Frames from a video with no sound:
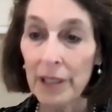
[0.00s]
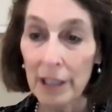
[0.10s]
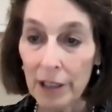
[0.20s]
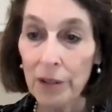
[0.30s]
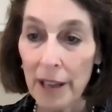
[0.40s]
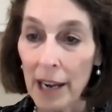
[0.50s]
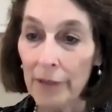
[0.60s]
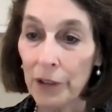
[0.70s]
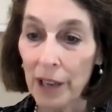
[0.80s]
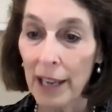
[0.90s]
to do that
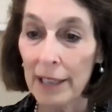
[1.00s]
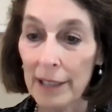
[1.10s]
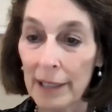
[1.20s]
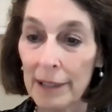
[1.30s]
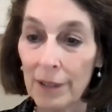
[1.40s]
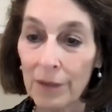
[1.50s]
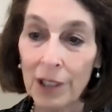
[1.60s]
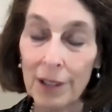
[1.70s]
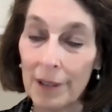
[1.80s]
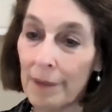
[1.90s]
if you can.
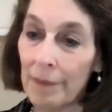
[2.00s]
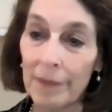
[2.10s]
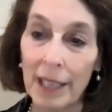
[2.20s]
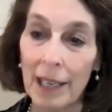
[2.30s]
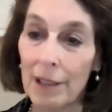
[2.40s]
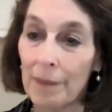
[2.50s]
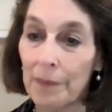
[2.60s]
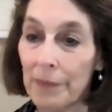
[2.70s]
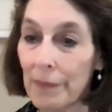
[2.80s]
Just, you know,